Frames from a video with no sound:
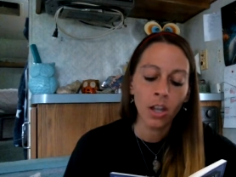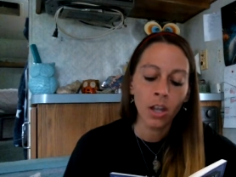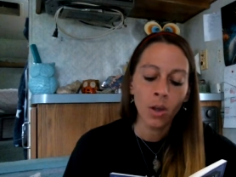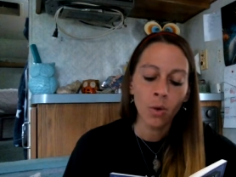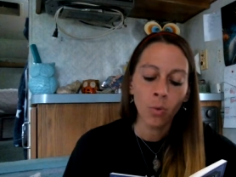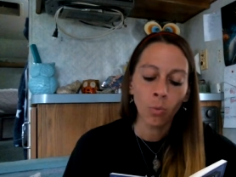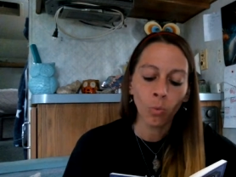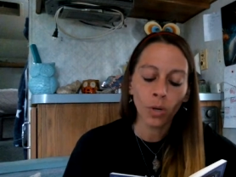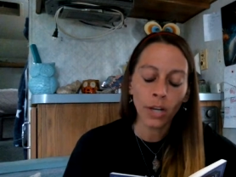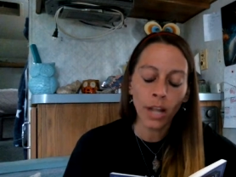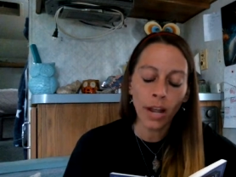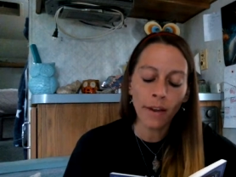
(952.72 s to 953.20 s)

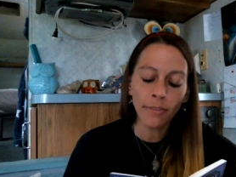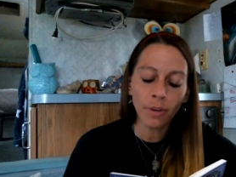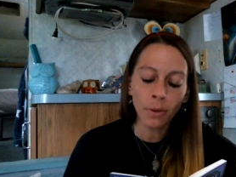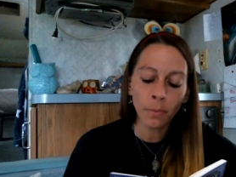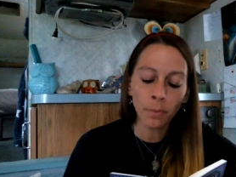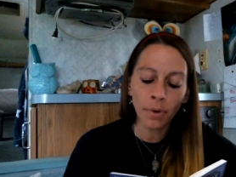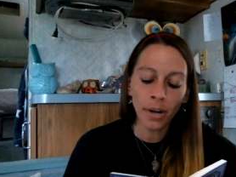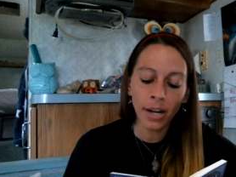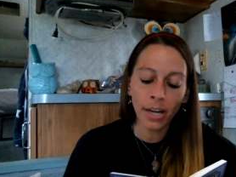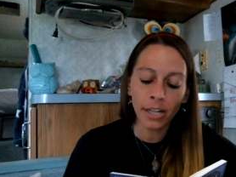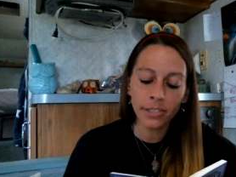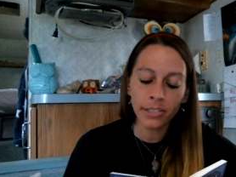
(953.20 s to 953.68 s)
Whatever
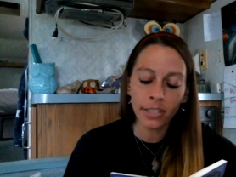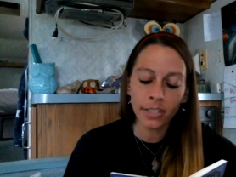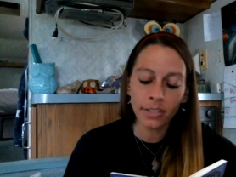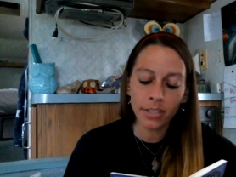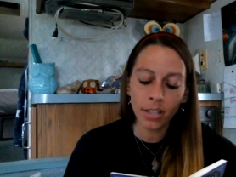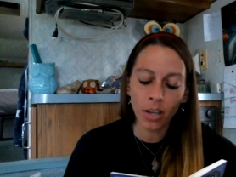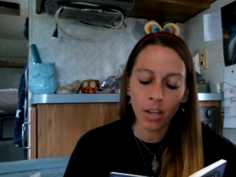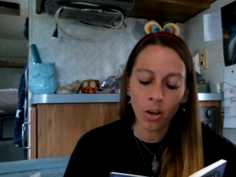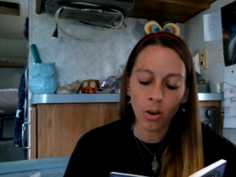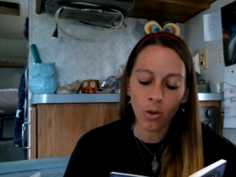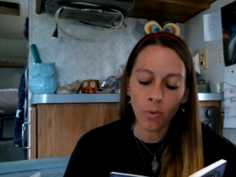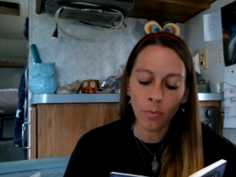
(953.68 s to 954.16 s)
brings us
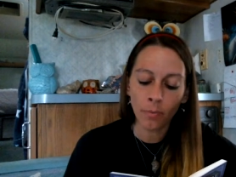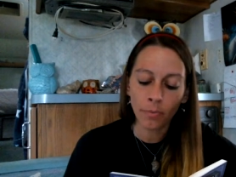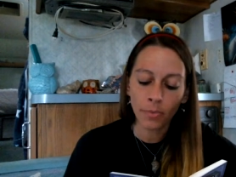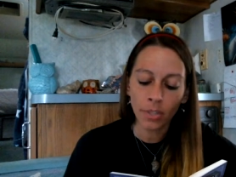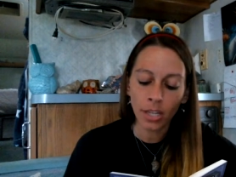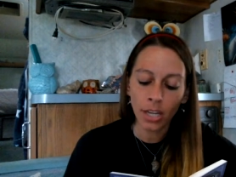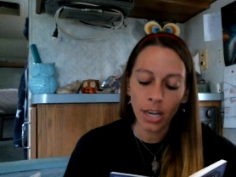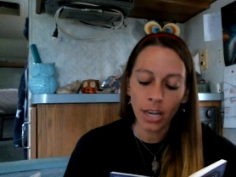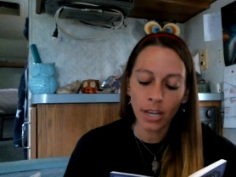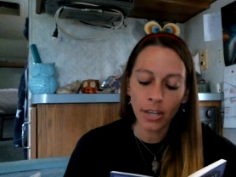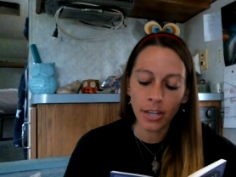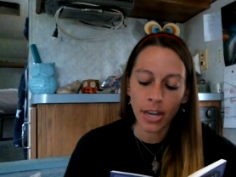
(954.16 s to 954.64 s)
home,
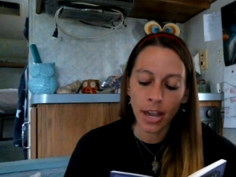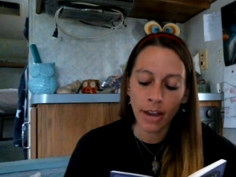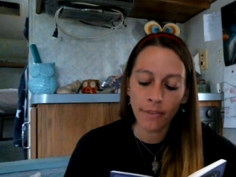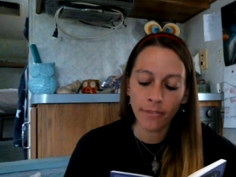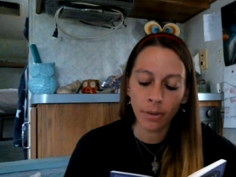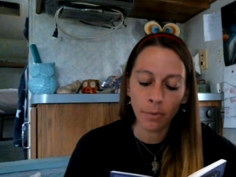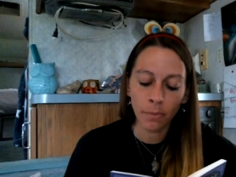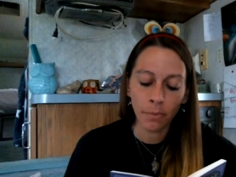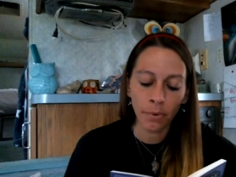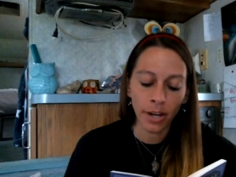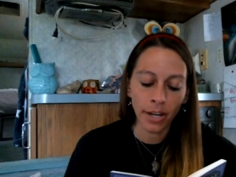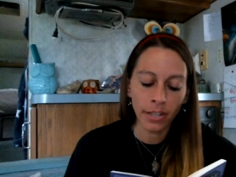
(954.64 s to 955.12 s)
it
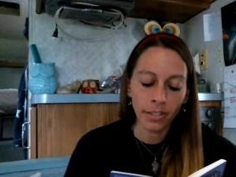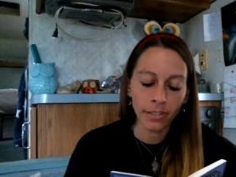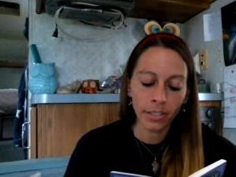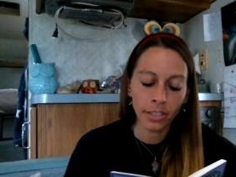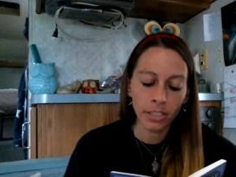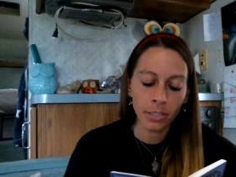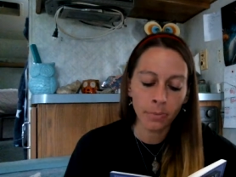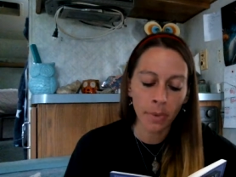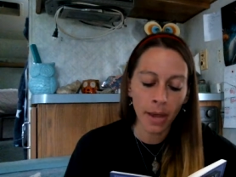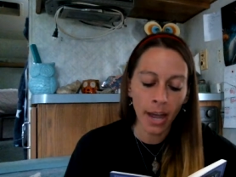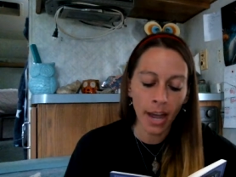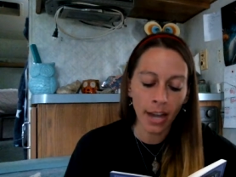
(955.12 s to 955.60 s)
never brings
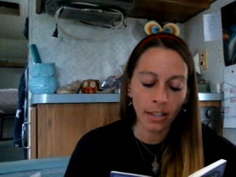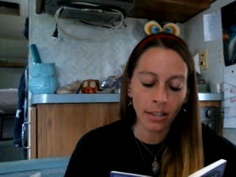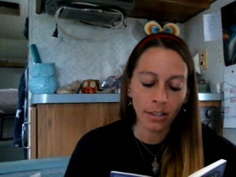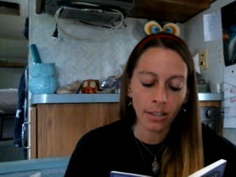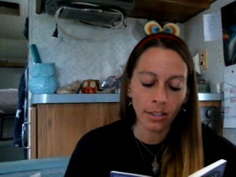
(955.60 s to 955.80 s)
us back